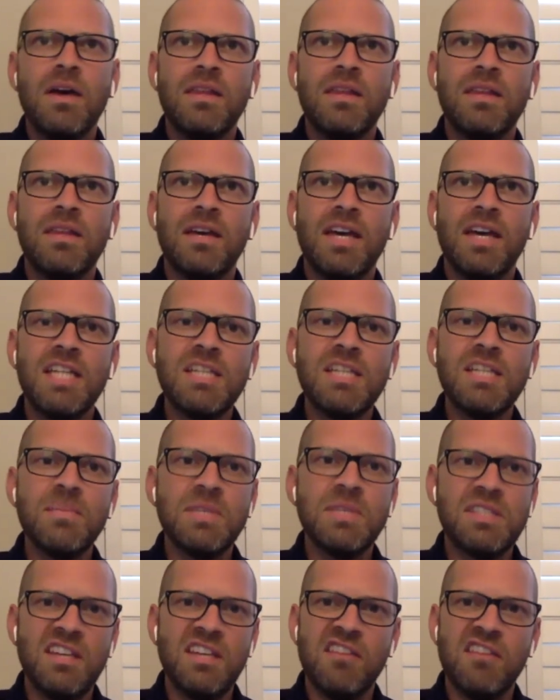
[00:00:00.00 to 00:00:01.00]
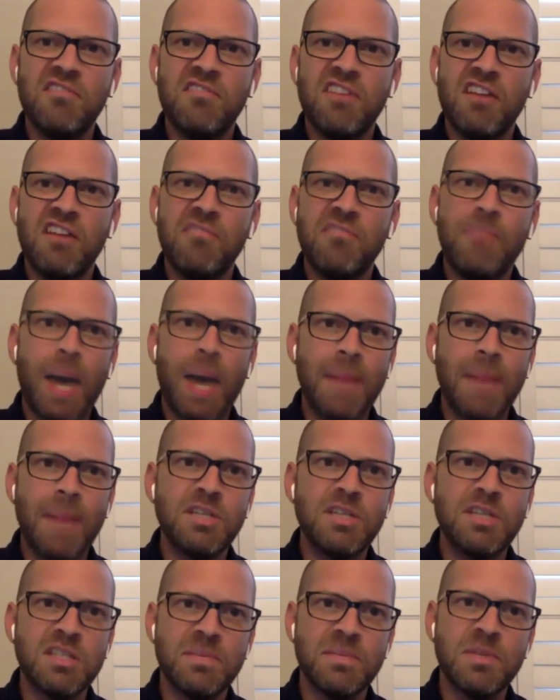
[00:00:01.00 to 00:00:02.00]
the intimacy of
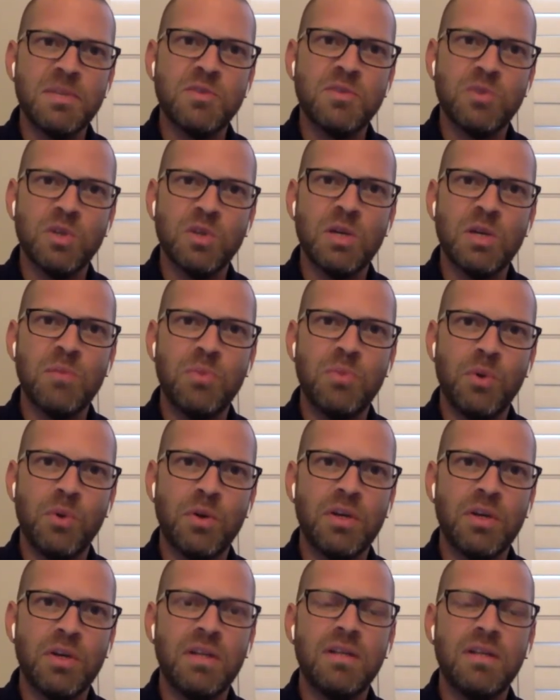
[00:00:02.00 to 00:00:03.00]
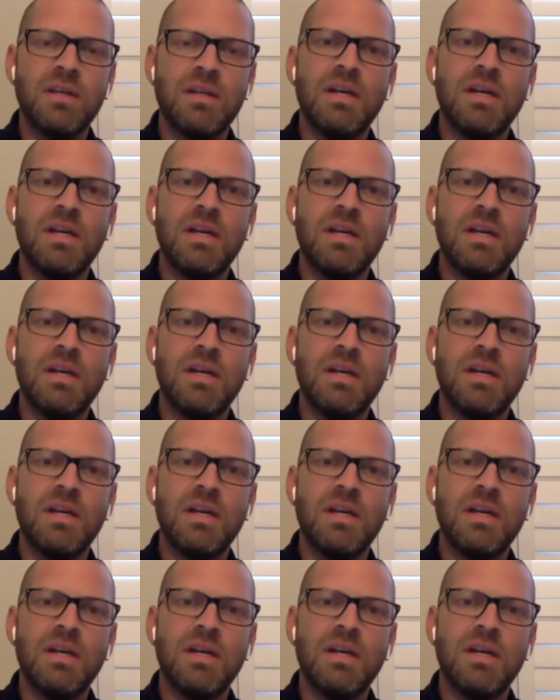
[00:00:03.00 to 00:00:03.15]
baptism is really important.